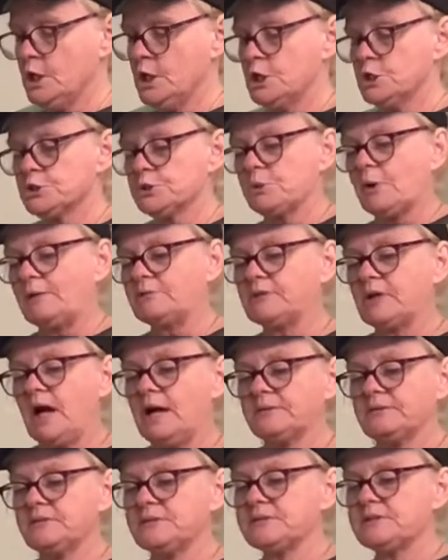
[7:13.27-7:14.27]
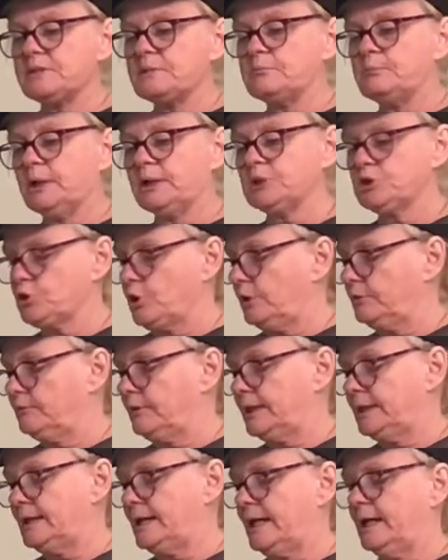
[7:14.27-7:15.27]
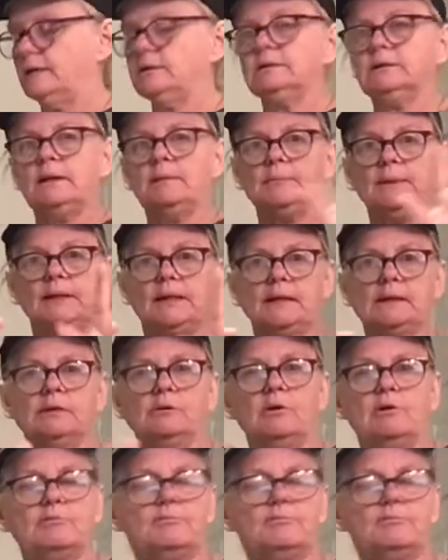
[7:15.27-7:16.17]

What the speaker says: So I've got this in my jar right now. Let me get it off